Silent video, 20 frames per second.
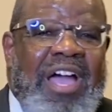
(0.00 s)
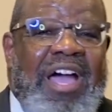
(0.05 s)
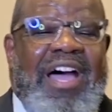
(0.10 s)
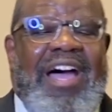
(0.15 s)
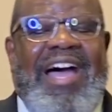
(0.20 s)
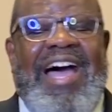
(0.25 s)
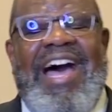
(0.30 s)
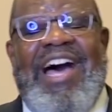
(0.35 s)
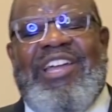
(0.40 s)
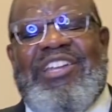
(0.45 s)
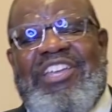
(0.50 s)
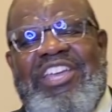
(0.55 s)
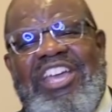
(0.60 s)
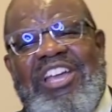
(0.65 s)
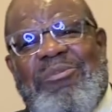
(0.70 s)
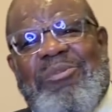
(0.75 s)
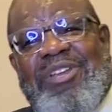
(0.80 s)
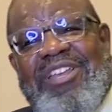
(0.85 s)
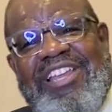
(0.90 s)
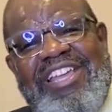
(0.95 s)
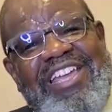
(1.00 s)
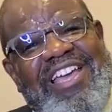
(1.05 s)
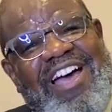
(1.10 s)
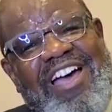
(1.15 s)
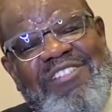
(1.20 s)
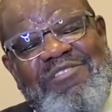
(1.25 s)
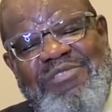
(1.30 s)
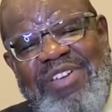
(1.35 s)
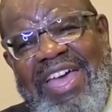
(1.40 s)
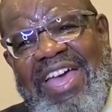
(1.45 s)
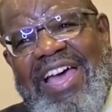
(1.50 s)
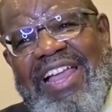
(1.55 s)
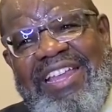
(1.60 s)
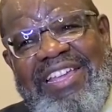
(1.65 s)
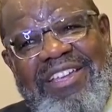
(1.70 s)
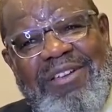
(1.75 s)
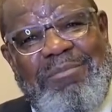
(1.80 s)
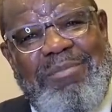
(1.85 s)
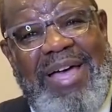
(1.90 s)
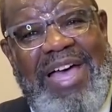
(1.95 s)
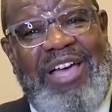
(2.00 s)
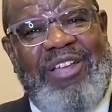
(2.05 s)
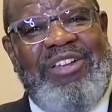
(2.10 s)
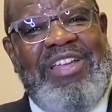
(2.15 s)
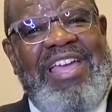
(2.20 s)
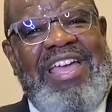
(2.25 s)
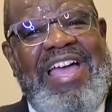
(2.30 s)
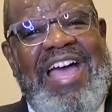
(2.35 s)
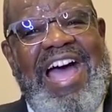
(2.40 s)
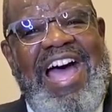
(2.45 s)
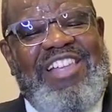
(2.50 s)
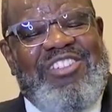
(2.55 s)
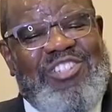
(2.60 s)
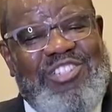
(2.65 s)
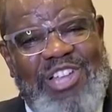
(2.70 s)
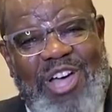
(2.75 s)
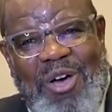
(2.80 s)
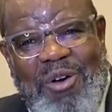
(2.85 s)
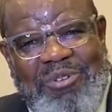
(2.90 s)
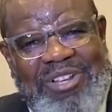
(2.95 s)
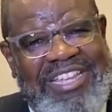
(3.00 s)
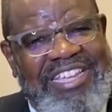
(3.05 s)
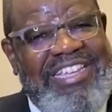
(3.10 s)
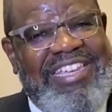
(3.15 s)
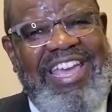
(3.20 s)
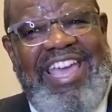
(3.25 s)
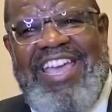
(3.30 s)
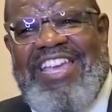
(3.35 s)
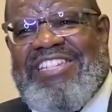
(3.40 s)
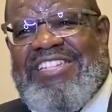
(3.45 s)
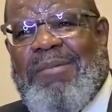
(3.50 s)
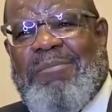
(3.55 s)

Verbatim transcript: out here with Leon Valley about our zoning case.